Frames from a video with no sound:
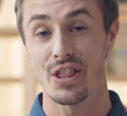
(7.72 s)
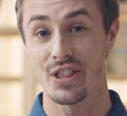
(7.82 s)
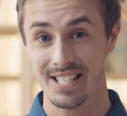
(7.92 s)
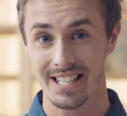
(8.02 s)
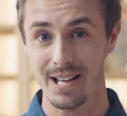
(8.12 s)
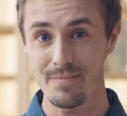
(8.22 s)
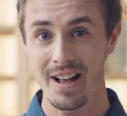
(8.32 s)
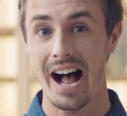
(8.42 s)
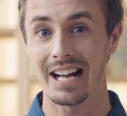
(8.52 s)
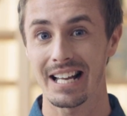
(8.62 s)
This time,
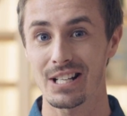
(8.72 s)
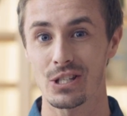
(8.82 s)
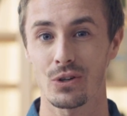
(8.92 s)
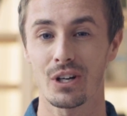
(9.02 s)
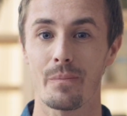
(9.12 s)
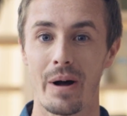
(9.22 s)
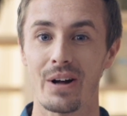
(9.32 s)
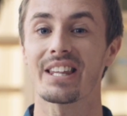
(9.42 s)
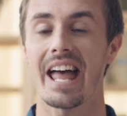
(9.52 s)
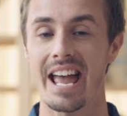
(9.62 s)
I'd like to talk
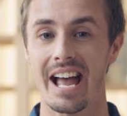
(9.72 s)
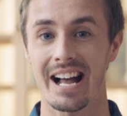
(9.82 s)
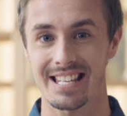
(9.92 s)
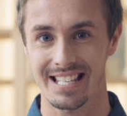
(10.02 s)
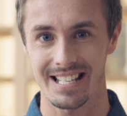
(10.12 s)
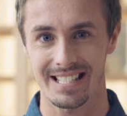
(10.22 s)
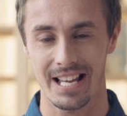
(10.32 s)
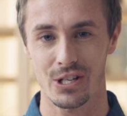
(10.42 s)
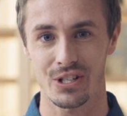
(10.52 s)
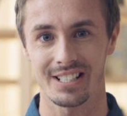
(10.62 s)
about the AI scene
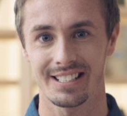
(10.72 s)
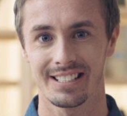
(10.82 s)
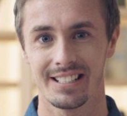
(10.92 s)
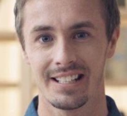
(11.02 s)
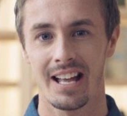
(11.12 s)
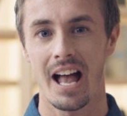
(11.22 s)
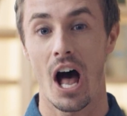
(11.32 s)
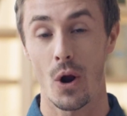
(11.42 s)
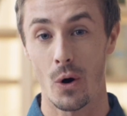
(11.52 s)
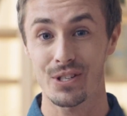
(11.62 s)
detection,
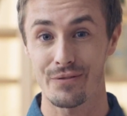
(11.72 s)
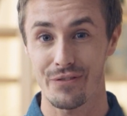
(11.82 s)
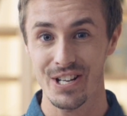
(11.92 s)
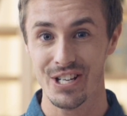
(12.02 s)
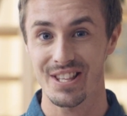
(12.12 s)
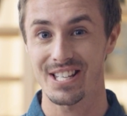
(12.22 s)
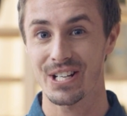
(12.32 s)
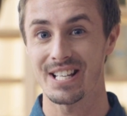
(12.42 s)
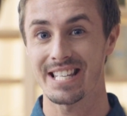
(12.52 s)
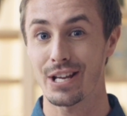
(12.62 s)
an awesome feature that's
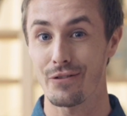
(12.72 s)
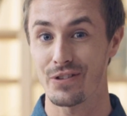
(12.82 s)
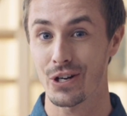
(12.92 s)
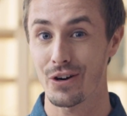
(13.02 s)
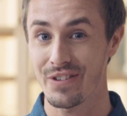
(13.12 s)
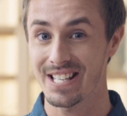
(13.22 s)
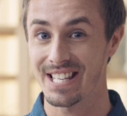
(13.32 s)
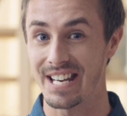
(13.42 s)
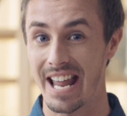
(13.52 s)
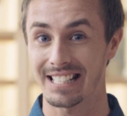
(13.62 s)
going to take your photography
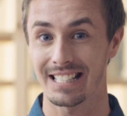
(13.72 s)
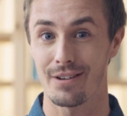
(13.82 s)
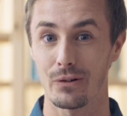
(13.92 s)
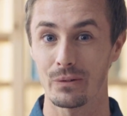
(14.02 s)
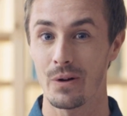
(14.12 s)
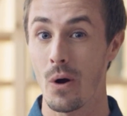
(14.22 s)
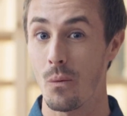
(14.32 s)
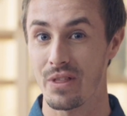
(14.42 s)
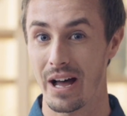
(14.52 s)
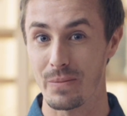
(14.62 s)
to the next level
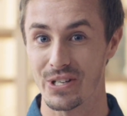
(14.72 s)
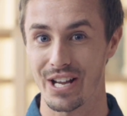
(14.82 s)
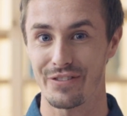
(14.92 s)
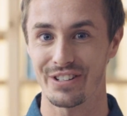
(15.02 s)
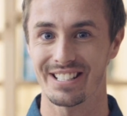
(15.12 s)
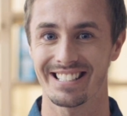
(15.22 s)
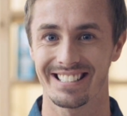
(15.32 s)
without much effort.